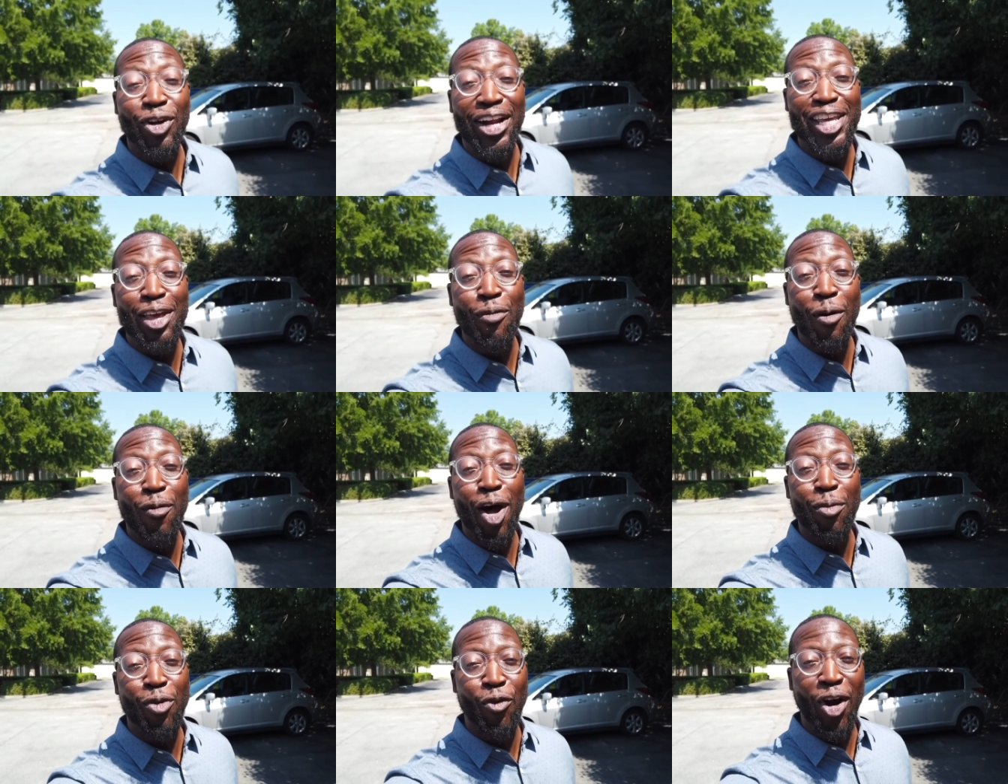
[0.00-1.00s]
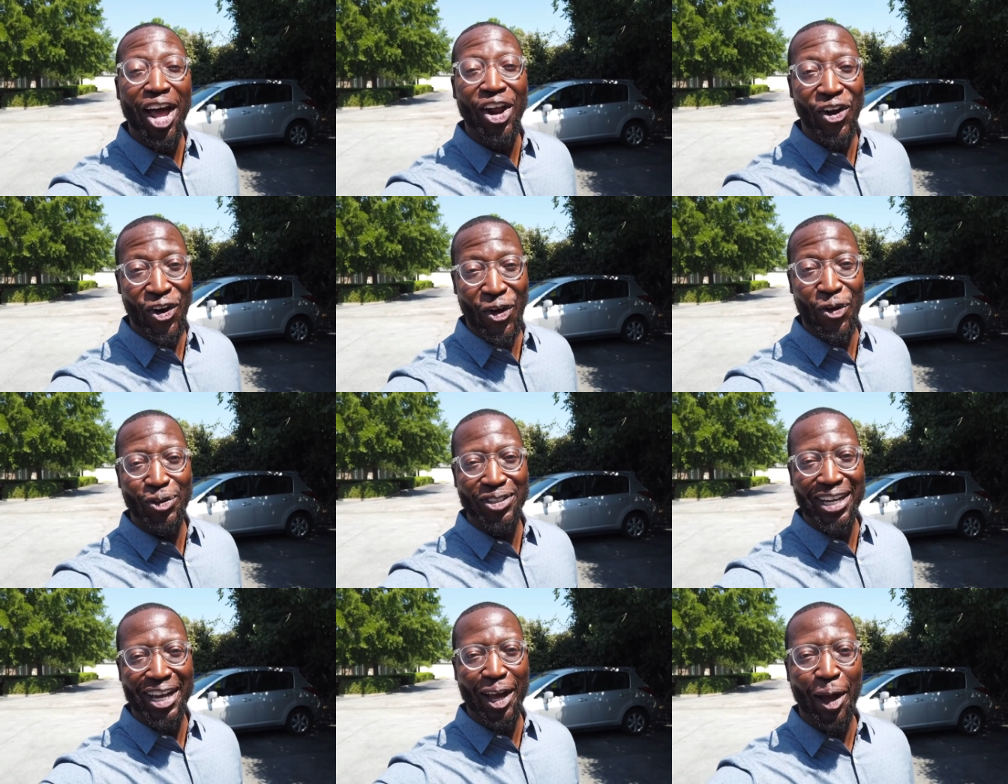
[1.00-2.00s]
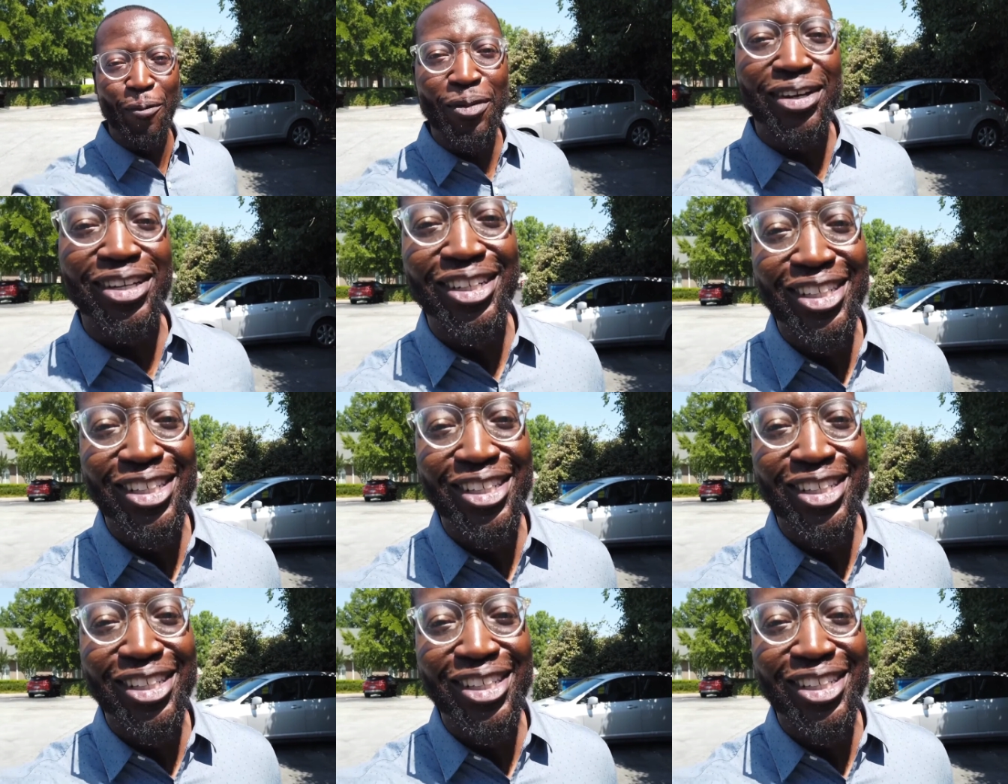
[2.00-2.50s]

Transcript: I'm trying to keep my mom around a long time.